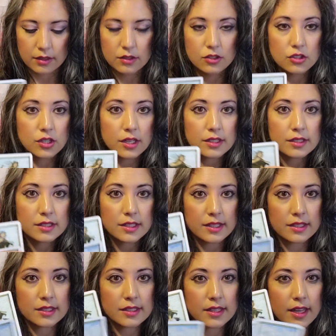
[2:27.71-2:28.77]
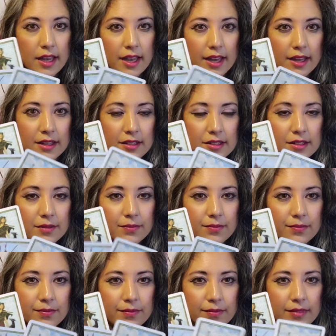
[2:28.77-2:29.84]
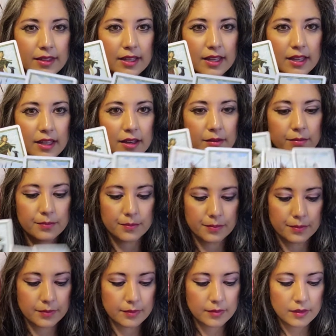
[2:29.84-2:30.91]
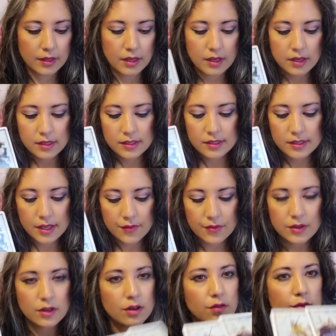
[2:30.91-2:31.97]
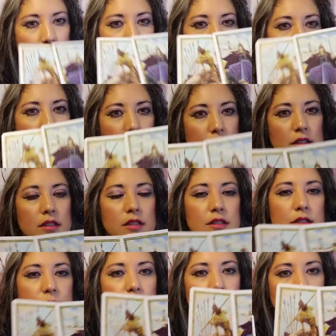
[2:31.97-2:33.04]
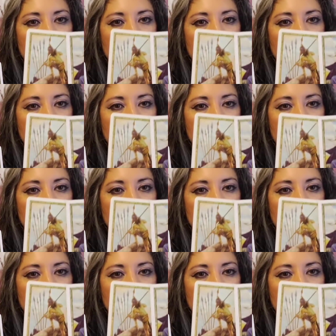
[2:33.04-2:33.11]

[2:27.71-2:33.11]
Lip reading: Justice and the 7 of Wands.